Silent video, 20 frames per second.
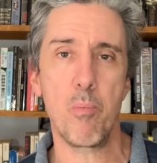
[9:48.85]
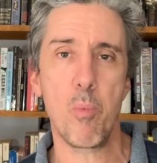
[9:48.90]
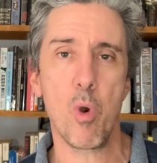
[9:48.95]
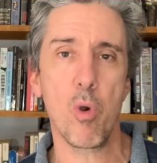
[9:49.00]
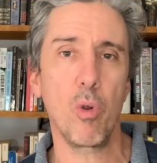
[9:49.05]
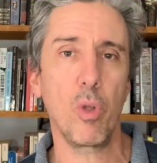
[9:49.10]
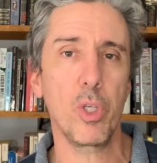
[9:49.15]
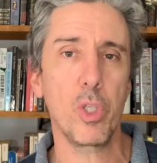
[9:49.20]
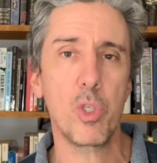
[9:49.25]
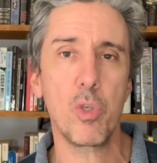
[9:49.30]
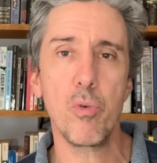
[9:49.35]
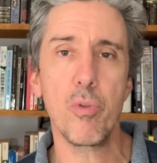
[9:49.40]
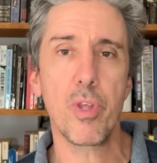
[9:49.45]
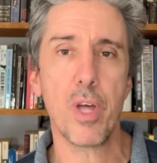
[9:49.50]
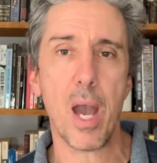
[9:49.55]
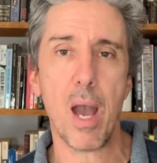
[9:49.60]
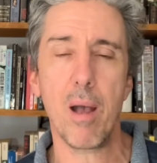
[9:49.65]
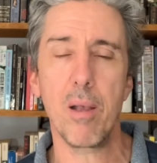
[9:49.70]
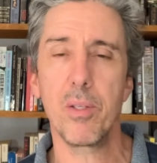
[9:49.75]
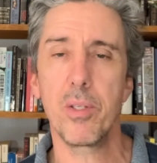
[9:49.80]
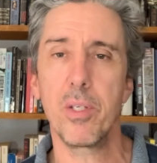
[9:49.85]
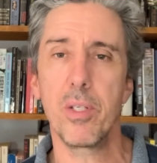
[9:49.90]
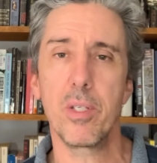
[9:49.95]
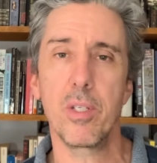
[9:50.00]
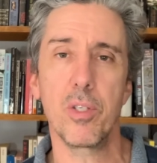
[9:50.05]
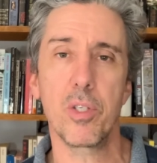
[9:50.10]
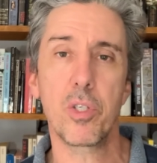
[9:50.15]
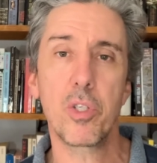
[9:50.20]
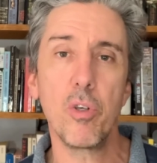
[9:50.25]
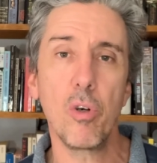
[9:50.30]
early 2000s,
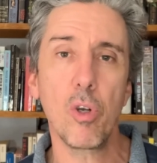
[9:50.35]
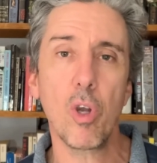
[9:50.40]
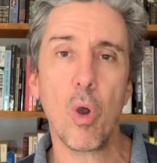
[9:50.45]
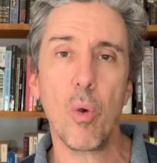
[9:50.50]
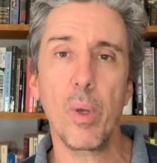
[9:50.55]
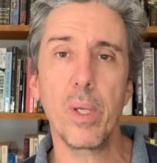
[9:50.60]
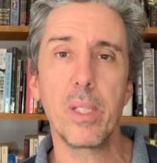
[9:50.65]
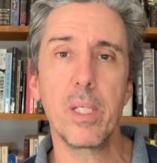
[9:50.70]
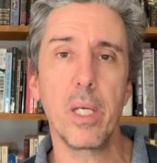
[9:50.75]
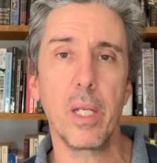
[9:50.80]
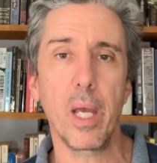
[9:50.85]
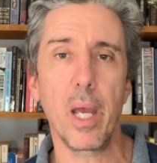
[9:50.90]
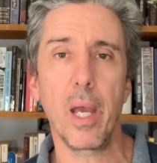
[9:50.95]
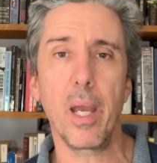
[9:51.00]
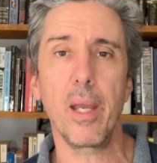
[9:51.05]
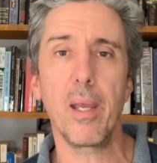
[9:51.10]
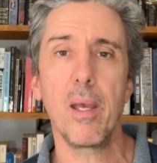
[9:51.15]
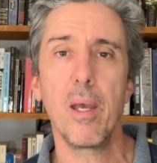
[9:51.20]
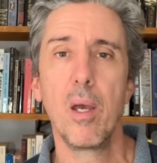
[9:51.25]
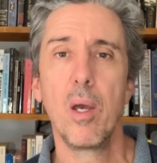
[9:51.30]
is still going today,